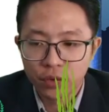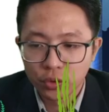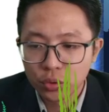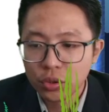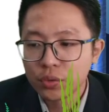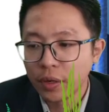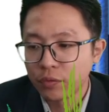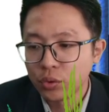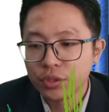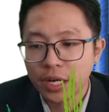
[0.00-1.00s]
For two loops, we
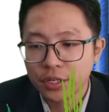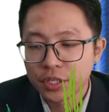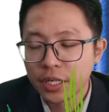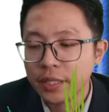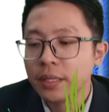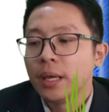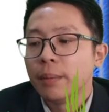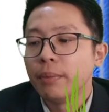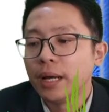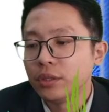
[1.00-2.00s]
have two junction,
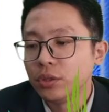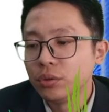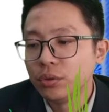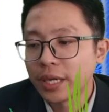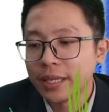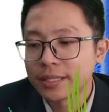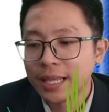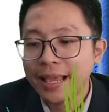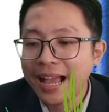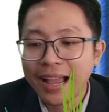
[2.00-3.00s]
but you can
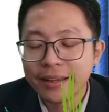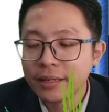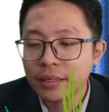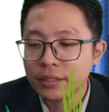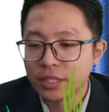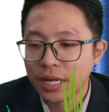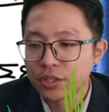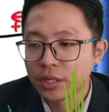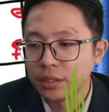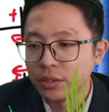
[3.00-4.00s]
select either junction.